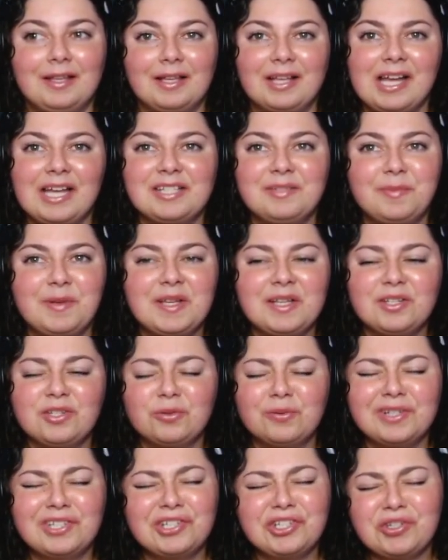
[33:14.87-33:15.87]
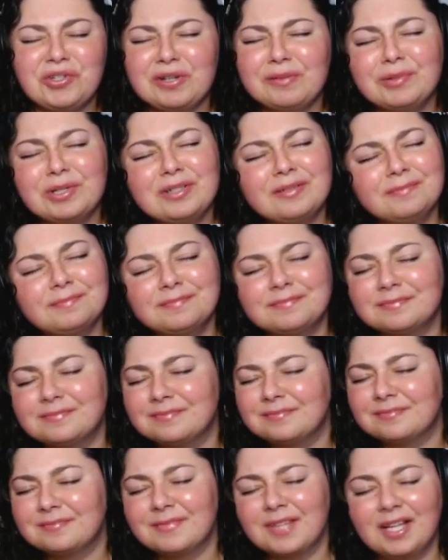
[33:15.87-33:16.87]
Guys, being a Twitch streamer,
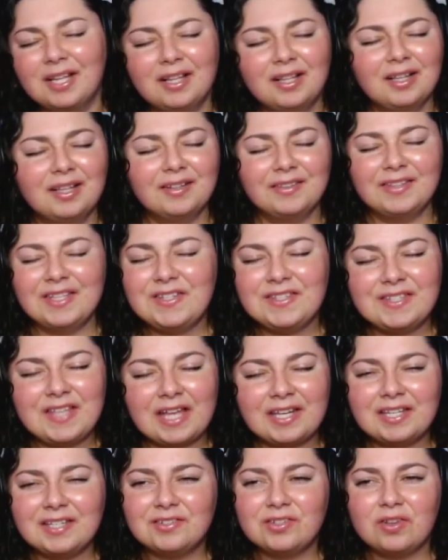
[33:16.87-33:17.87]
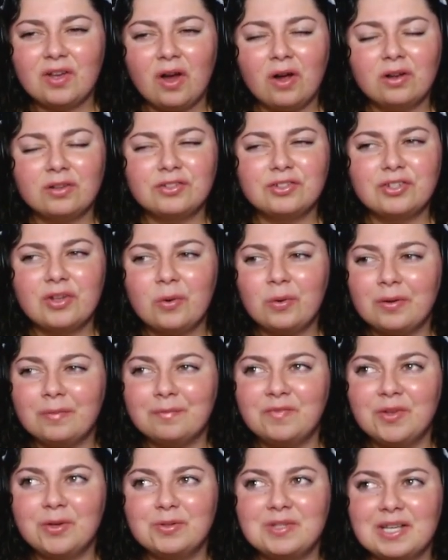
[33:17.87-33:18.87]
these settings are so
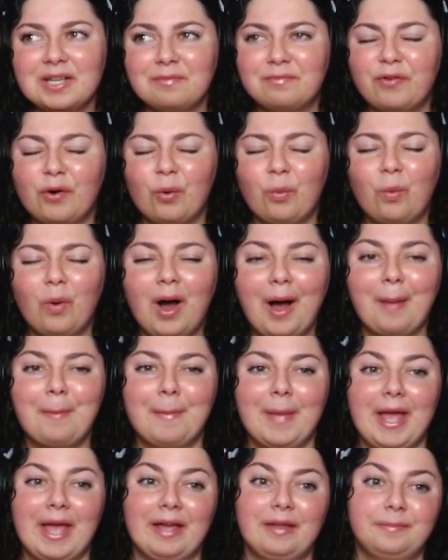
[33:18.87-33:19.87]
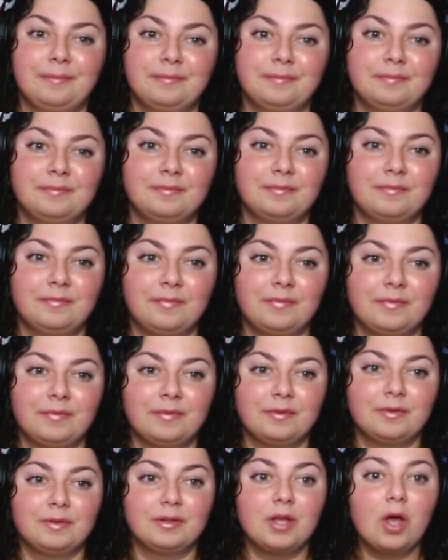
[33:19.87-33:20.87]
confusing and for what, man?
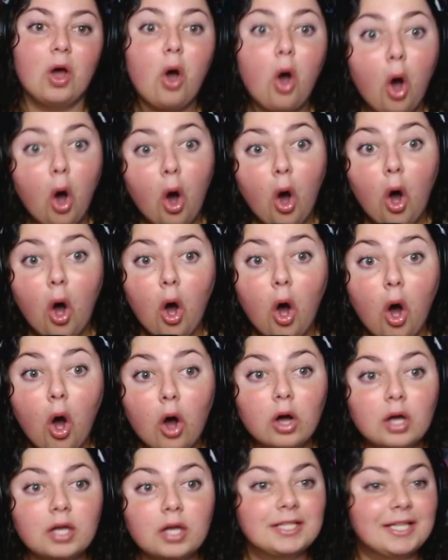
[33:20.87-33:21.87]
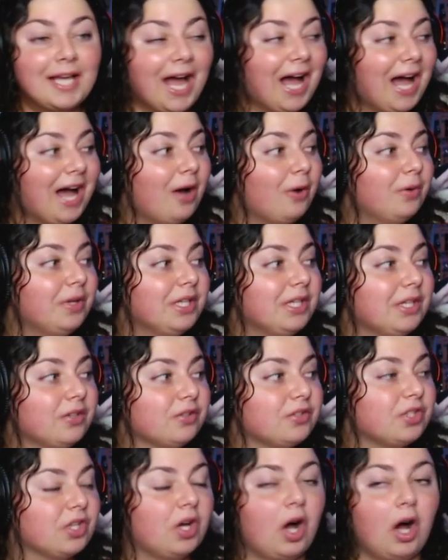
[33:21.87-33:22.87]
Oh, cow
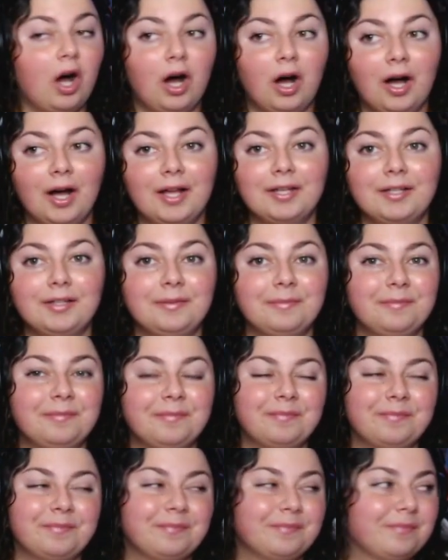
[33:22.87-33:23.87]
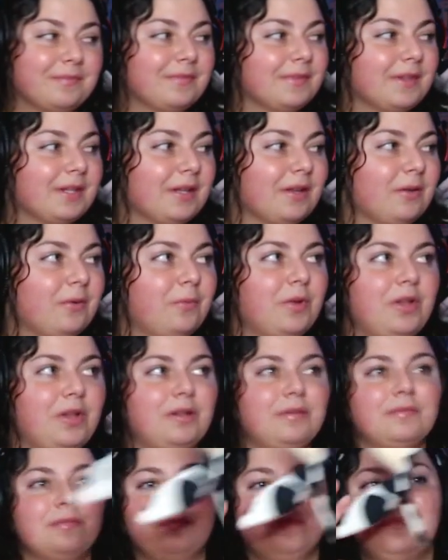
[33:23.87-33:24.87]
ears on?
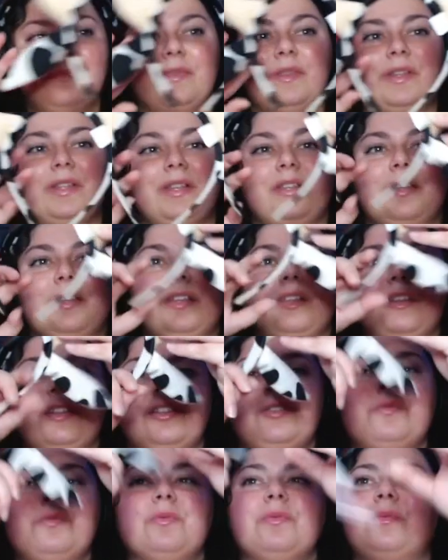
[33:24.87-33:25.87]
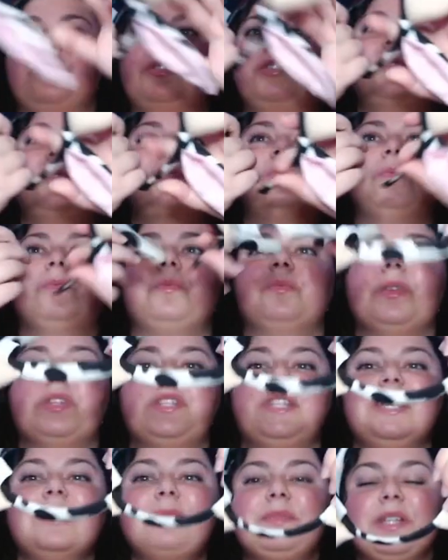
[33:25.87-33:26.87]
Well, you you
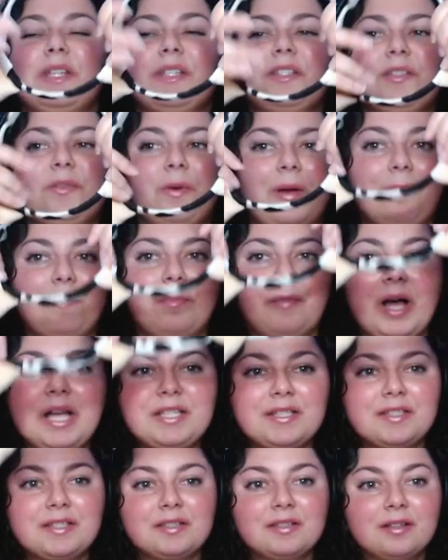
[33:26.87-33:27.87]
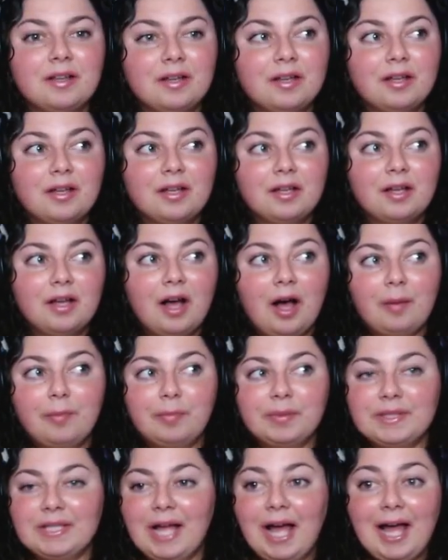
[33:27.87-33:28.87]
redeemed it, so I must
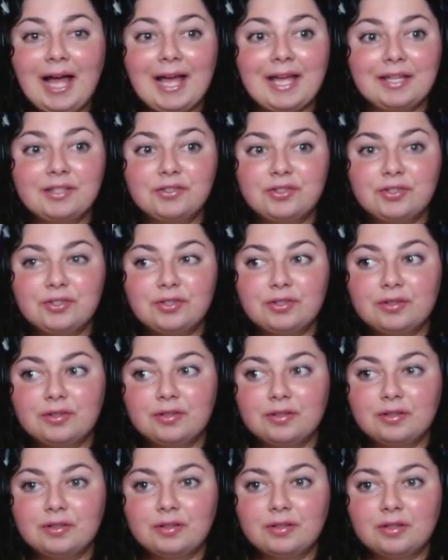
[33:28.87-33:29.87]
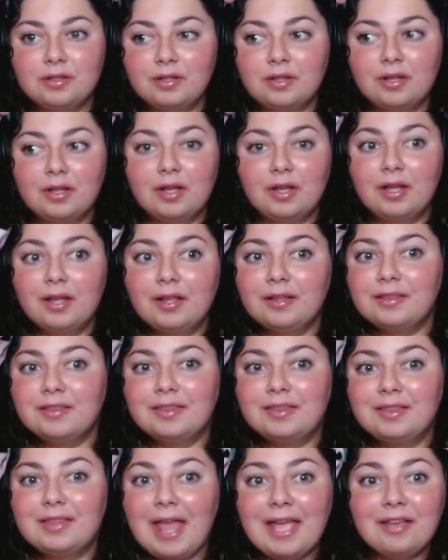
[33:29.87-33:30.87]
oblige.
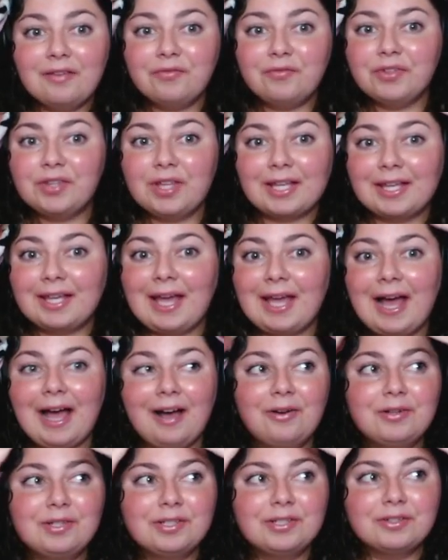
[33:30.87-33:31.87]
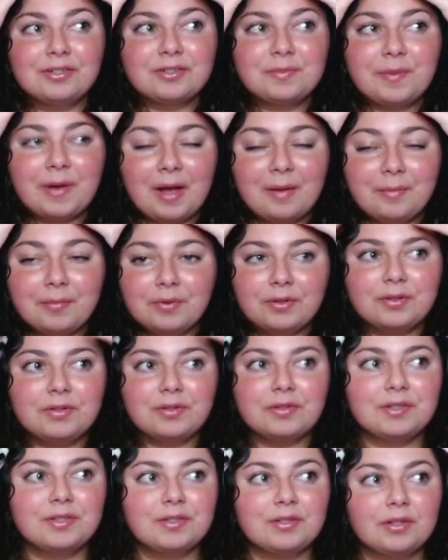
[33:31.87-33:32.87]
Thank you for the cow ears,
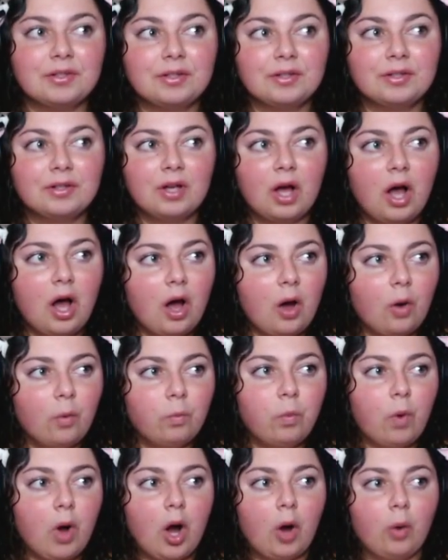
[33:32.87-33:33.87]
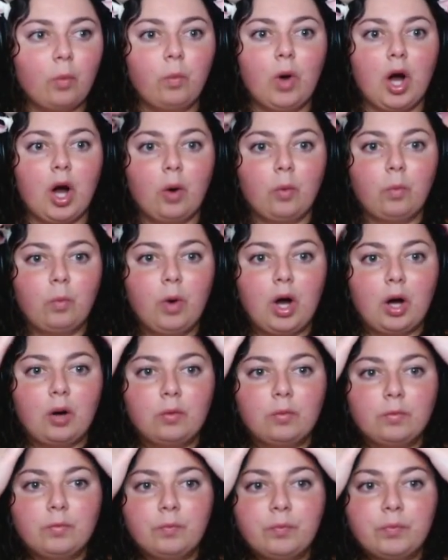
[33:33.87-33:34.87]
Pebbles. Oh, whoa, whoa, whoa.